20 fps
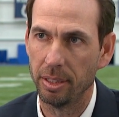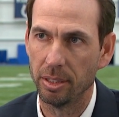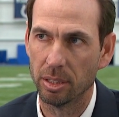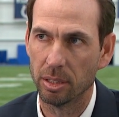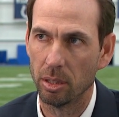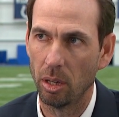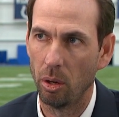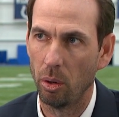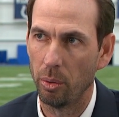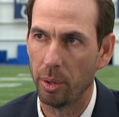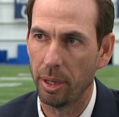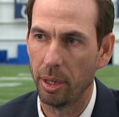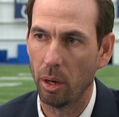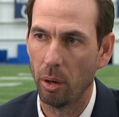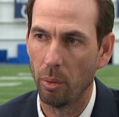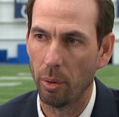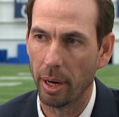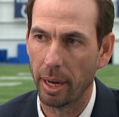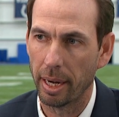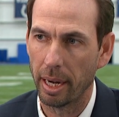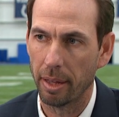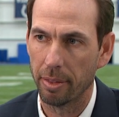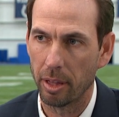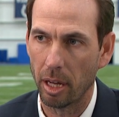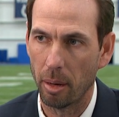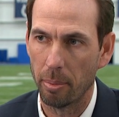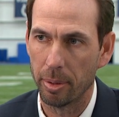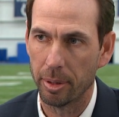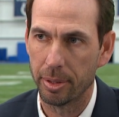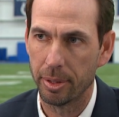And so, you know, when I got
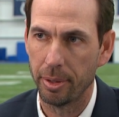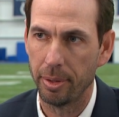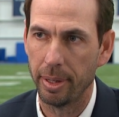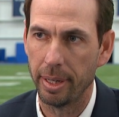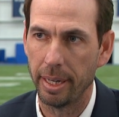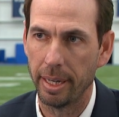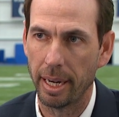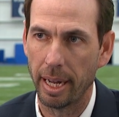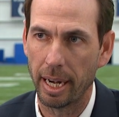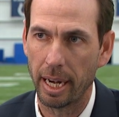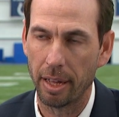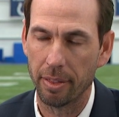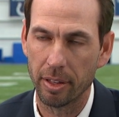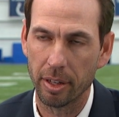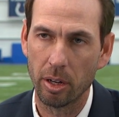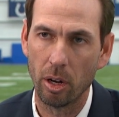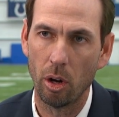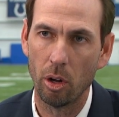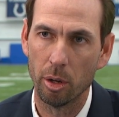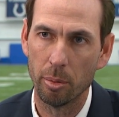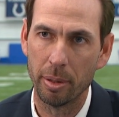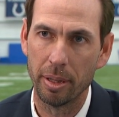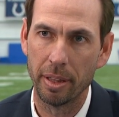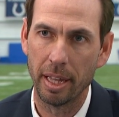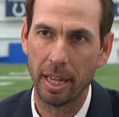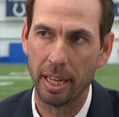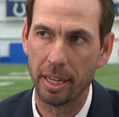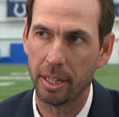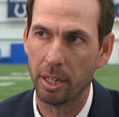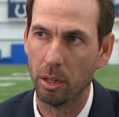the opportunity and I got the call to be the head